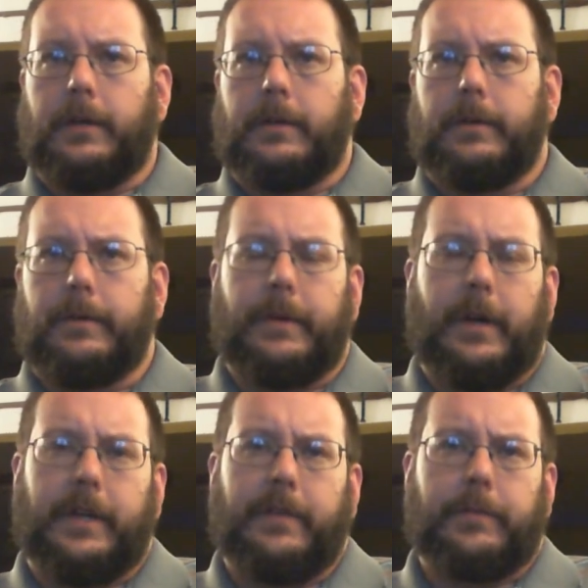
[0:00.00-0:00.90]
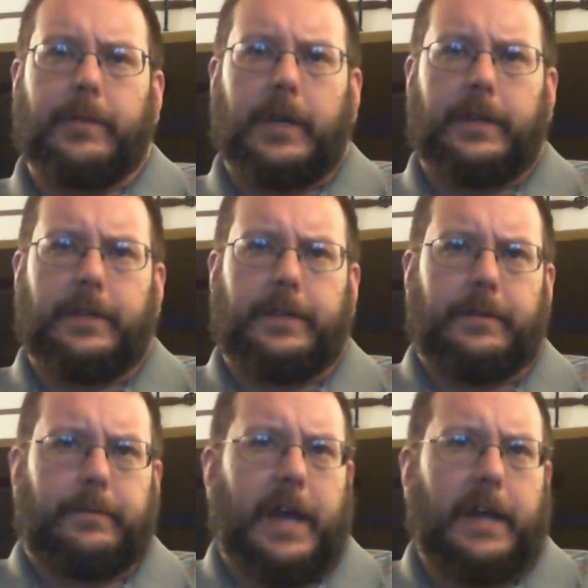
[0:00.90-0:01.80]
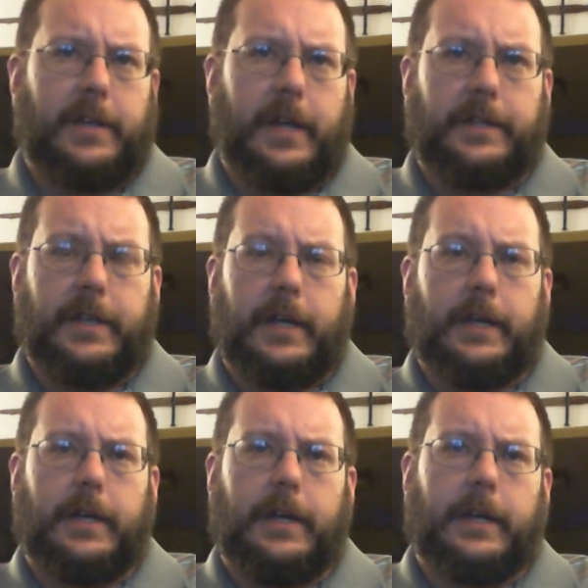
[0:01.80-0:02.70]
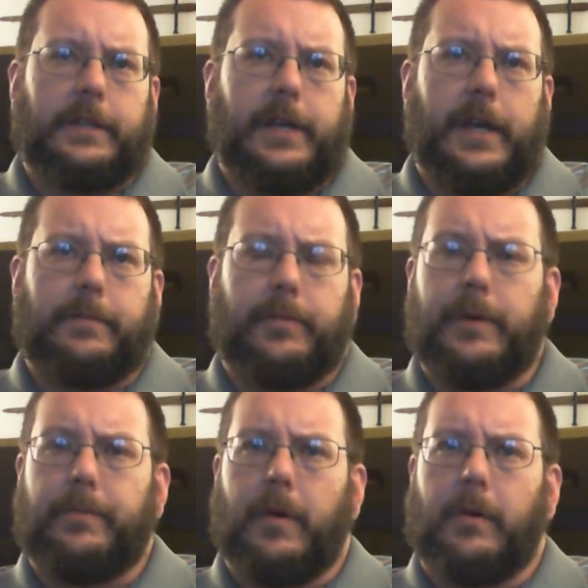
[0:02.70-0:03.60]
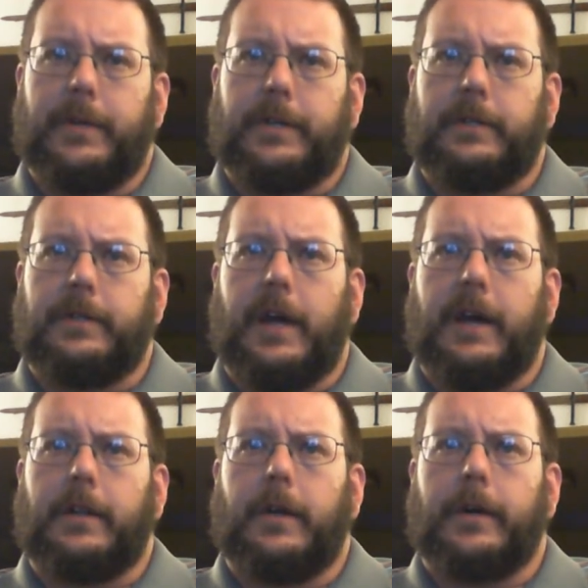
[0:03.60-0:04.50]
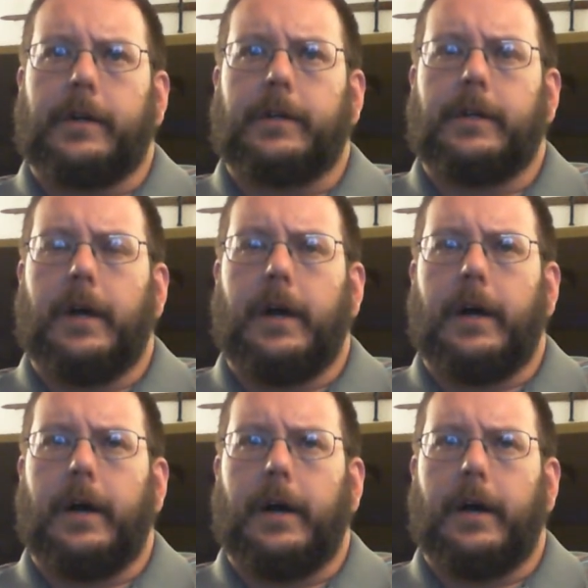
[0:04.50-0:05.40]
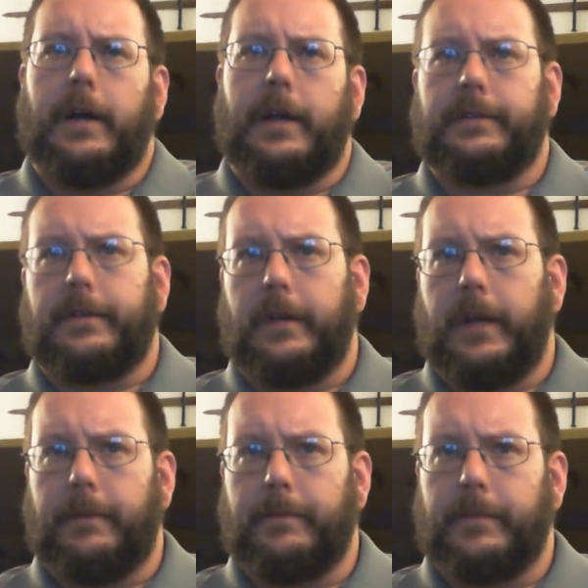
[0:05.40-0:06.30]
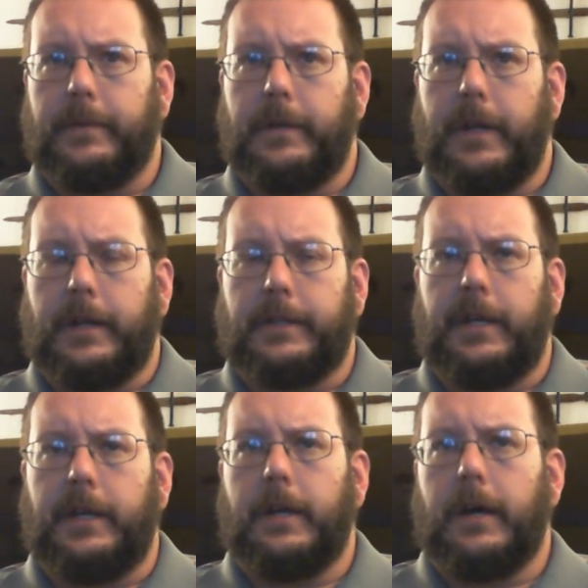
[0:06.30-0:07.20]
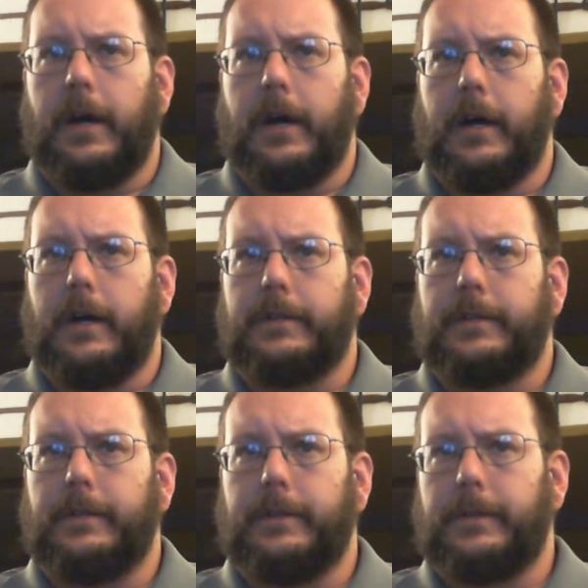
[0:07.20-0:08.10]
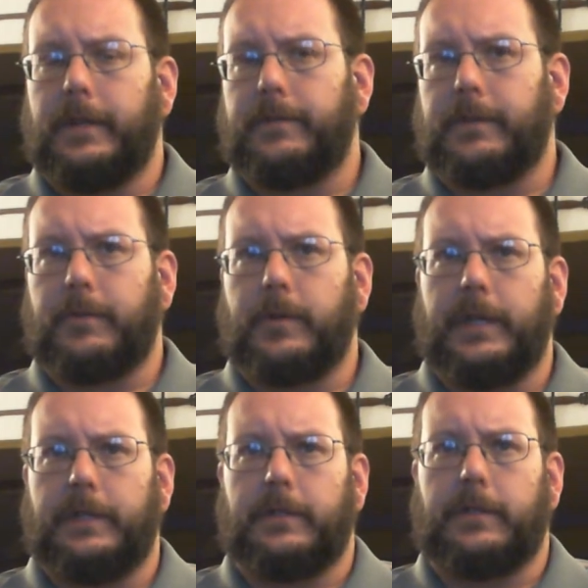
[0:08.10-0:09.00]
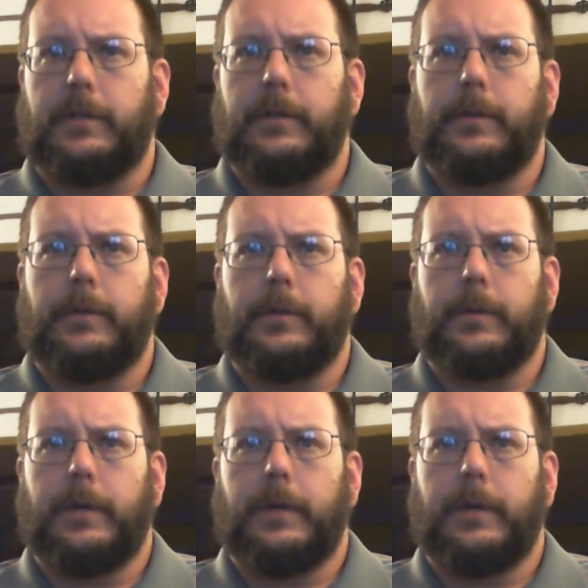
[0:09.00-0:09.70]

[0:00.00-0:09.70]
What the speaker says: I'll give them to you. This is Batch 19. It's a pre-prohibition style lager, hence the name 19, to give some credence to